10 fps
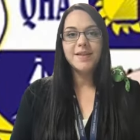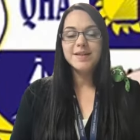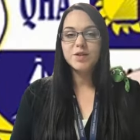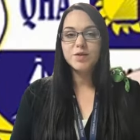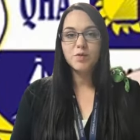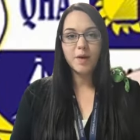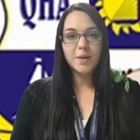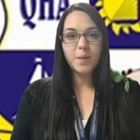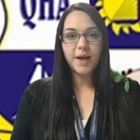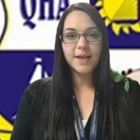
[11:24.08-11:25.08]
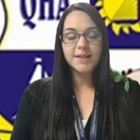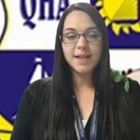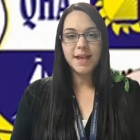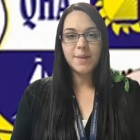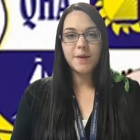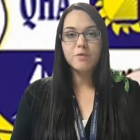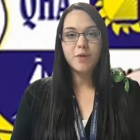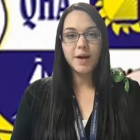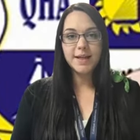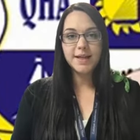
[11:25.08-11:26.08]
This is a great way to keep it
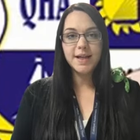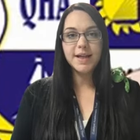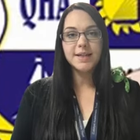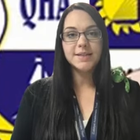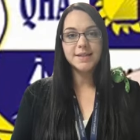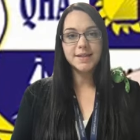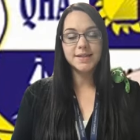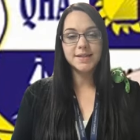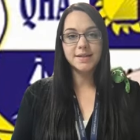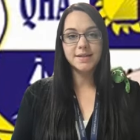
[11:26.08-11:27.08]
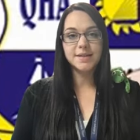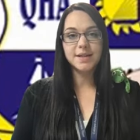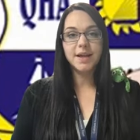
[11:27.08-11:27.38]
regular and consistent,